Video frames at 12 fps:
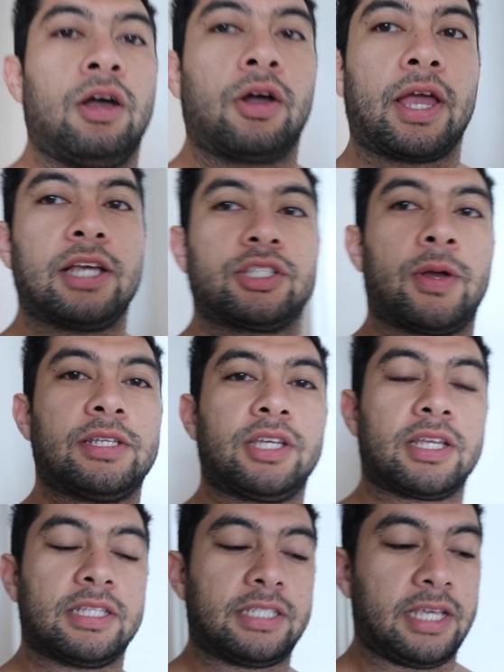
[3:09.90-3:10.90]
Okay, so as
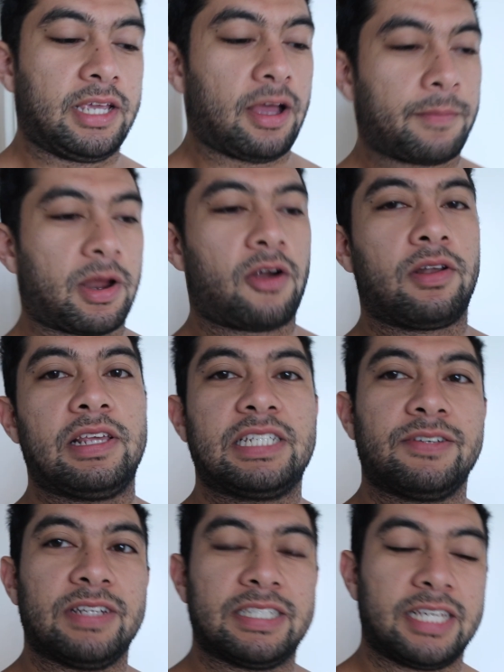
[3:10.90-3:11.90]
you can see, I'm currently
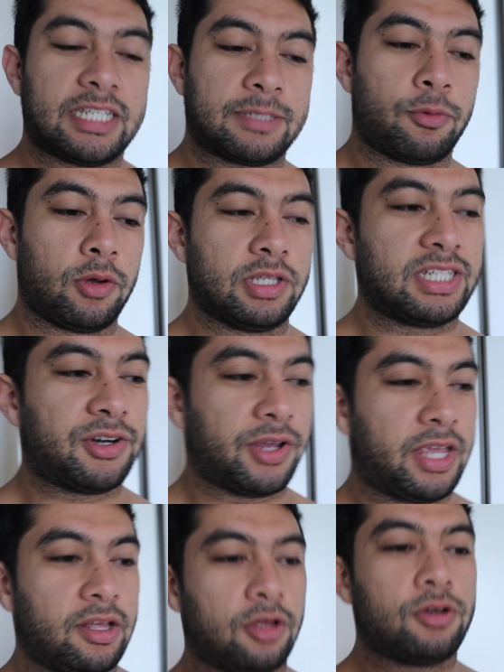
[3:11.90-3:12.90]

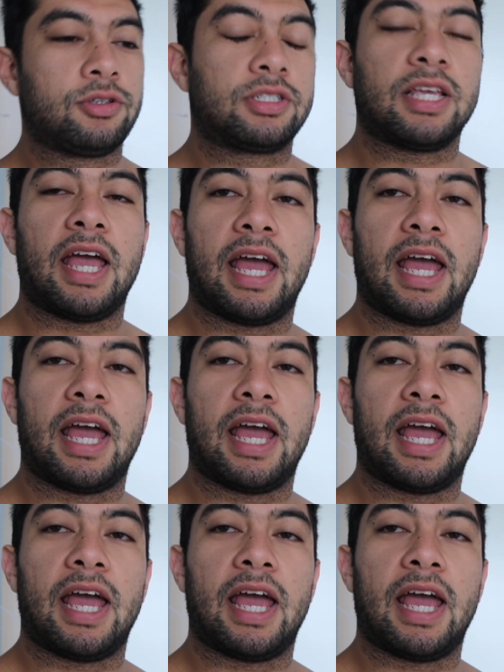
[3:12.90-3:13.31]
76.0 kilos,